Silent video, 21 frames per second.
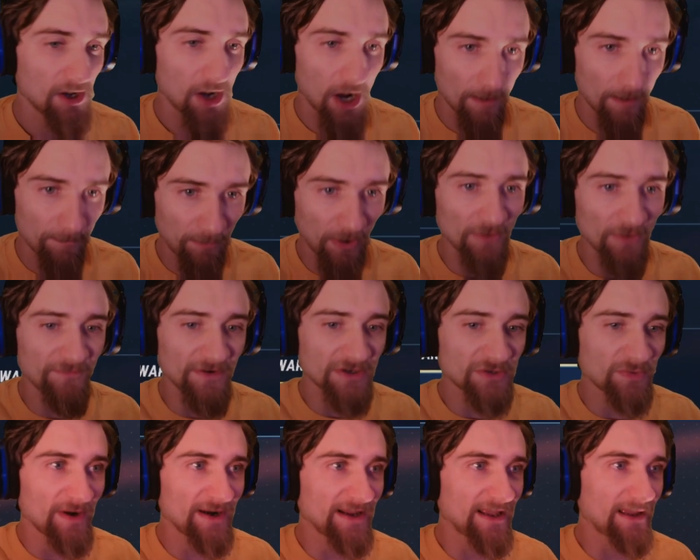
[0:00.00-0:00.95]
A perfect
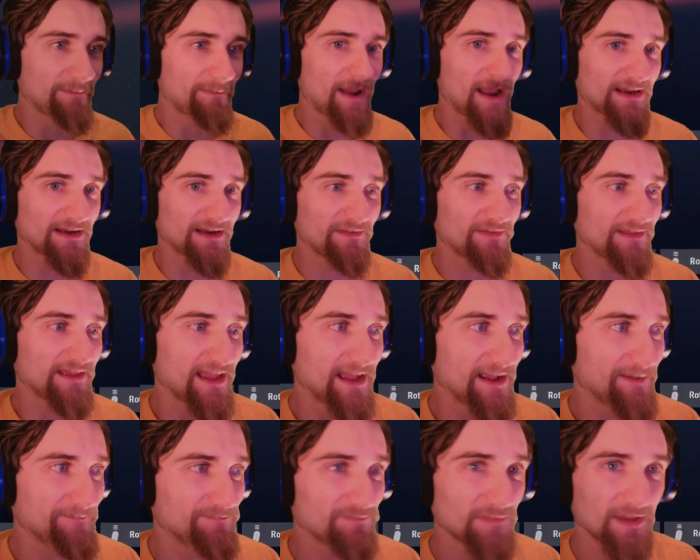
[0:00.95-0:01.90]
way to get back into the
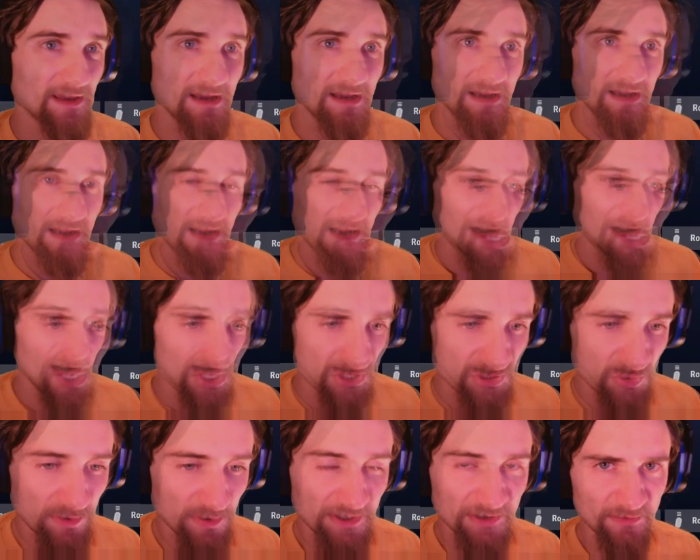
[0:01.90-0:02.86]
game.
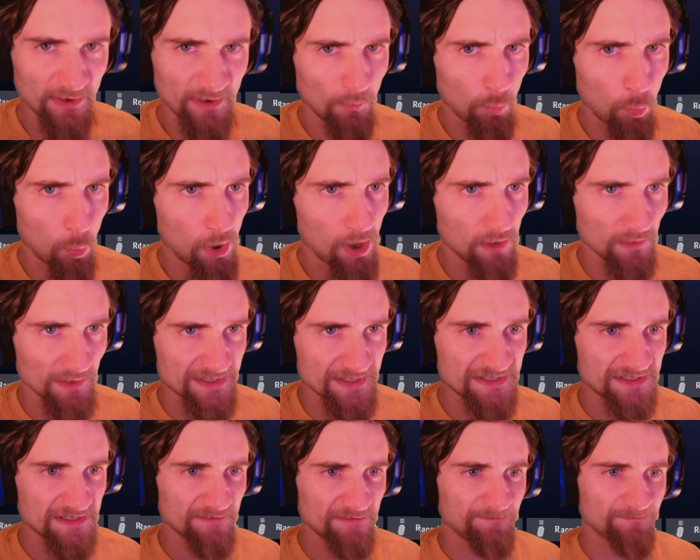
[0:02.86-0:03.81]
So we're going to run
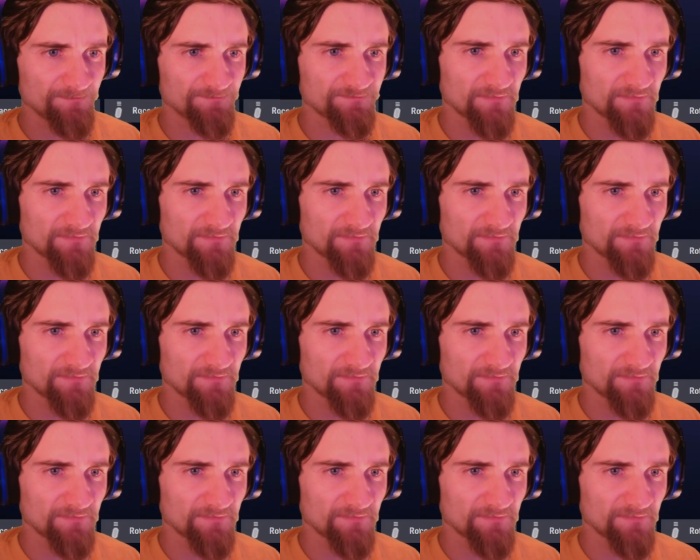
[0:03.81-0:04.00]
Wallace.